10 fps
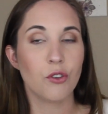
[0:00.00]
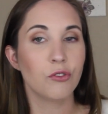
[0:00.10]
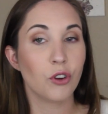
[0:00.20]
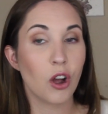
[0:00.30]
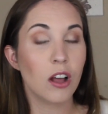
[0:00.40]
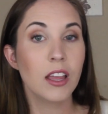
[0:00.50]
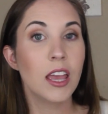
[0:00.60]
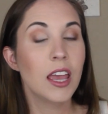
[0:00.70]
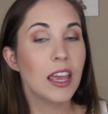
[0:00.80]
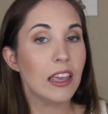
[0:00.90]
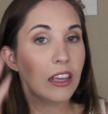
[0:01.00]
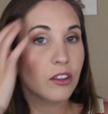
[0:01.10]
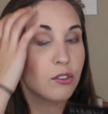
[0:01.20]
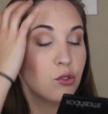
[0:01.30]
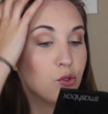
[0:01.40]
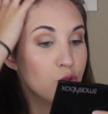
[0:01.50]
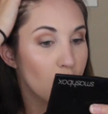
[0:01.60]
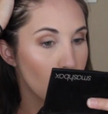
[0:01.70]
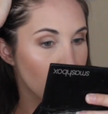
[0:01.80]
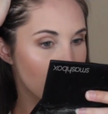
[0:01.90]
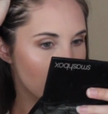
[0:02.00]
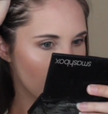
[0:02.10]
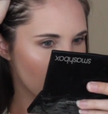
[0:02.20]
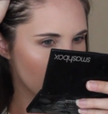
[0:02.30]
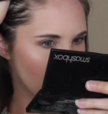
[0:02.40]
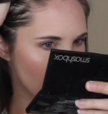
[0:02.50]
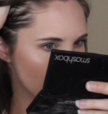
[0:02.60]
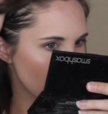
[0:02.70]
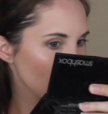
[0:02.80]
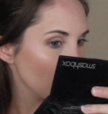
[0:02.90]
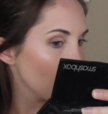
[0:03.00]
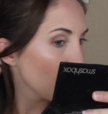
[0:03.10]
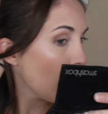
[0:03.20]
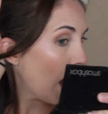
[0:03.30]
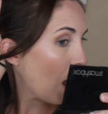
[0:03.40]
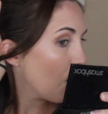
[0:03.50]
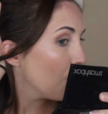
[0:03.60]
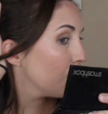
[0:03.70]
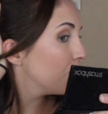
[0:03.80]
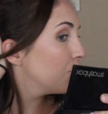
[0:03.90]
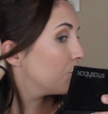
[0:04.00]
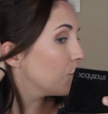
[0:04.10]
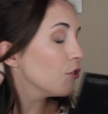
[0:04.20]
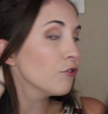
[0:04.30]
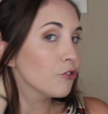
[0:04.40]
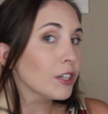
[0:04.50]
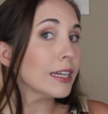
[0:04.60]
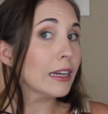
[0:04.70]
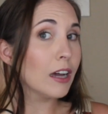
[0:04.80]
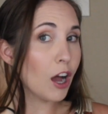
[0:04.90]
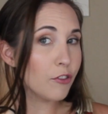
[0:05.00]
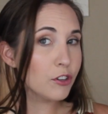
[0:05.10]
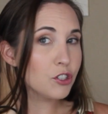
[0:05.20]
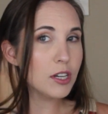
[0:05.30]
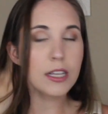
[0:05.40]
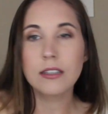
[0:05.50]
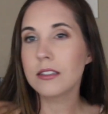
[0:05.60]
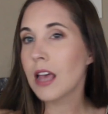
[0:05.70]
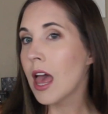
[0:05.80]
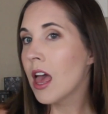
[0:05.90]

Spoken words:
Overall, it looks so nice on my skin, especially for how full freaking coverage it is.